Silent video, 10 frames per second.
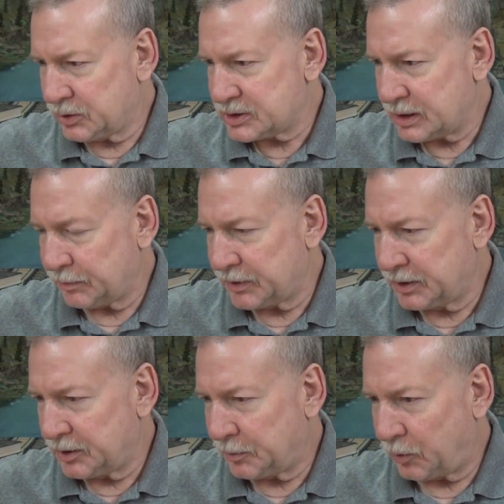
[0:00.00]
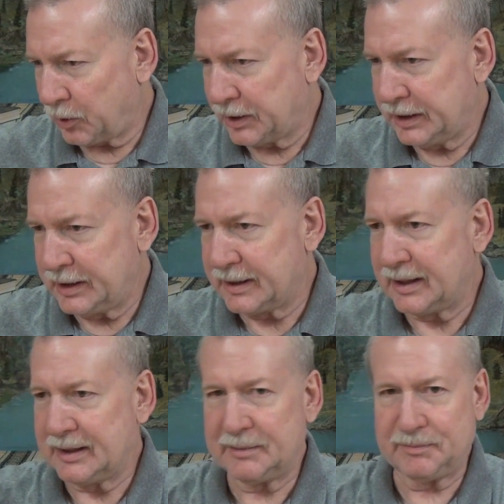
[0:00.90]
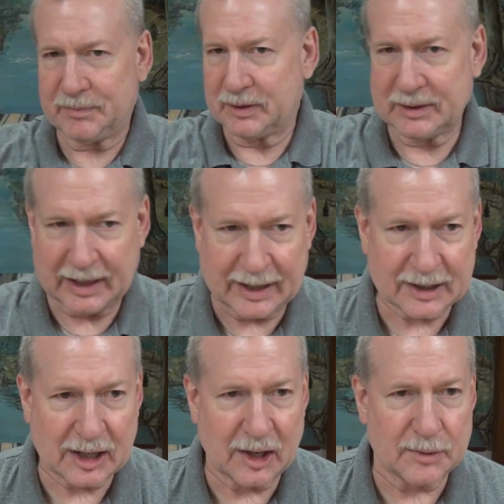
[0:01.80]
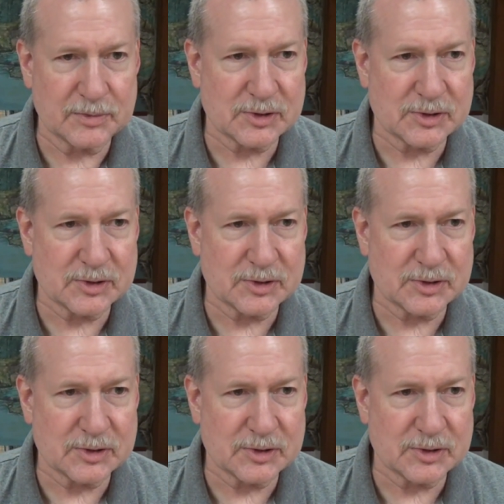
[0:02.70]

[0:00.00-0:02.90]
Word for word: or something in the morning and they can't come.